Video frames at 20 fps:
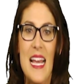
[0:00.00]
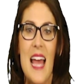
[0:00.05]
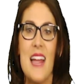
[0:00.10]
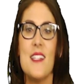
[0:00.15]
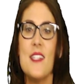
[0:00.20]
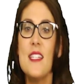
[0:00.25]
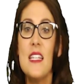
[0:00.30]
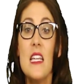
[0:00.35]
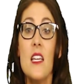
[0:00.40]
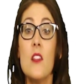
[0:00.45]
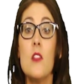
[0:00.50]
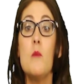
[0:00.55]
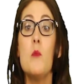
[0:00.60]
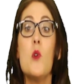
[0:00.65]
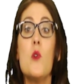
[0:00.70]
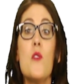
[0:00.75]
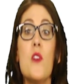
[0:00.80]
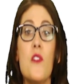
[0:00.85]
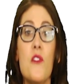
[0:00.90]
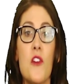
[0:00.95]
and seeing the
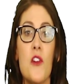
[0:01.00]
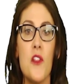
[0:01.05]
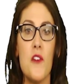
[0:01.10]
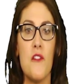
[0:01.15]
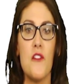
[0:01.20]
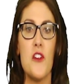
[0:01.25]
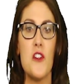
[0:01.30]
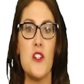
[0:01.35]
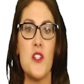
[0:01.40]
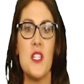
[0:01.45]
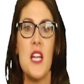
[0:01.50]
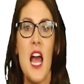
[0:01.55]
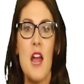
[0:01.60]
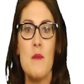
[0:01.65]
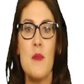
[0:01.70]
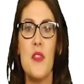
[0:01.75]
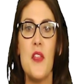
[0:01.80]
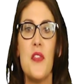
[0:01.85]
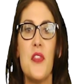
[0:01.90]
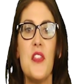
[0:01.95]
movie for the first
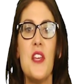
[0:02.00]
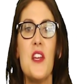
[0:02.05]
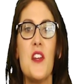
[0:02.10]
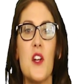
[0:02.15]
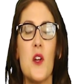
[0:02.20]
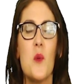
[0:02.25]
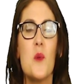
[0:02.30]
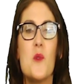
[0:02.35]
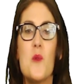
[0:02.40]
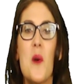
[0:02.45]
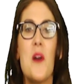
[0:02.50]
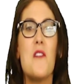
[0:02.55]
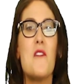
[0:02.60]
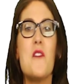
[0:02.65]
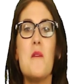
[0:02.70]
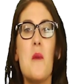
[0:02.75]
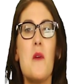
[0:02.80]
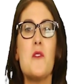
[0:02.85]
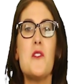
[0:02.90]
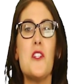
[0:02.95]
time in the theater was one
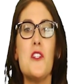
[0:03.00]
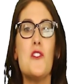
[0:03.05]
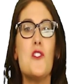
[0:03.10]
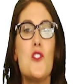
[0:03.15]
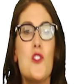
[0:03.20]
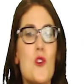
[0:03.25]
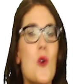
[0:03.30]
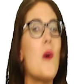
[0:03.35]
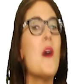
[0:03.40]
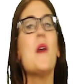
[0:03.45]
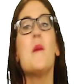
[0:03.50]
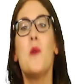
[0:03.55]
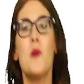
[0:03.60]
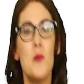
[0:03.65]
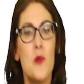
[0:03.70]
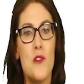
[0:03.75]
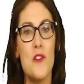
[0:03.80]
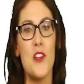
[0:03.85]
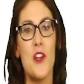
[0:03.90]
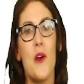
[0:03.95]
of the most enjoyable
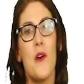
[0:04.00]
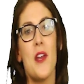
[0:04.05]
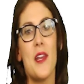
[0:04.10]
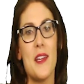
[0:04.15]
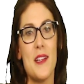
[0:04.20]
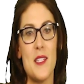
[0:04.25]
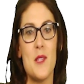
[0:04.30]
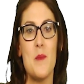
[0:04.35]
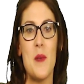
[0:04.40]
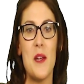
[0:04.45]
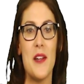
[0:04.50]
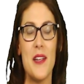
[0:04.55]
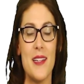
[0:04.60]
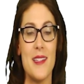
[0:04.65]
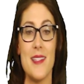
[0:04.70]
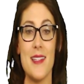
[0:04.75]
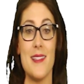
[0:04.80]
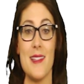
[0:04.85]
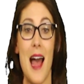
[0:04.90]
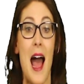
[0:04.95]
movie-going
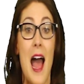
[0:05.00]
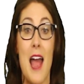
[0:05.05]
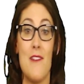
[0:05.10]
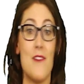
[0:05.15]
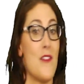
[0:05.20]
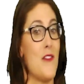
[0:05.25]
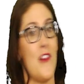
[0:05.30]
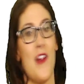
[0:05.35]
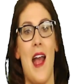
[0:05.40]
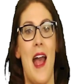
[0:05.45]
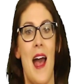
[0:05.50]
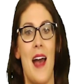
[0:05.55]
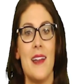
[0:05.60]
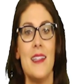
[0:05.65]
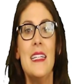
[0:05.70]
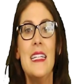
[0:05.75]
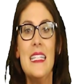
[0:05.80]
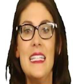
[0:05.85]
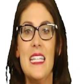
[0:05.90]
experiences I've ever had.